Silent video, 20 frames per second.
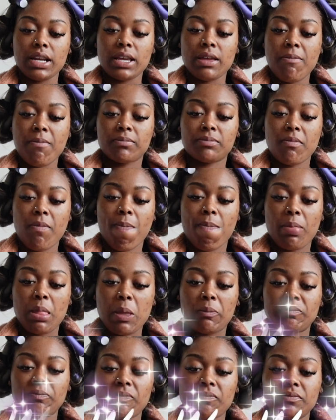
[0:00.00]
already,
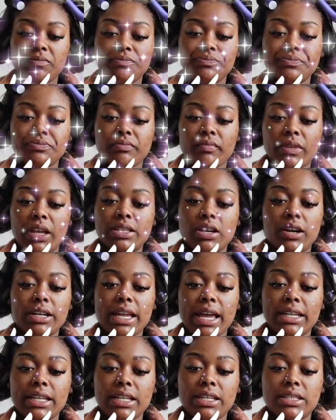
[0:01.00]
I've already
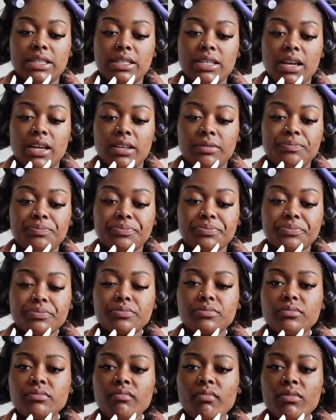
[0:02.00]
edited it done.
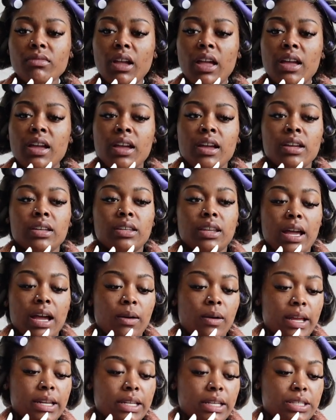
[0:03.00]
Now
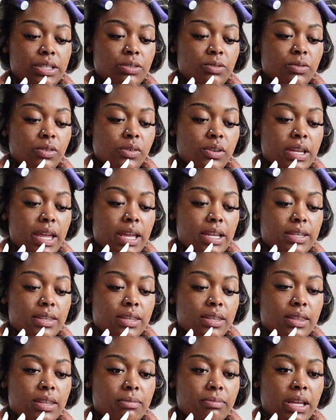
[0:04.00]
I need to create the
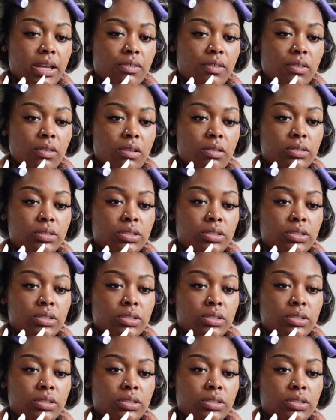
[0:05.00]
thumbnail.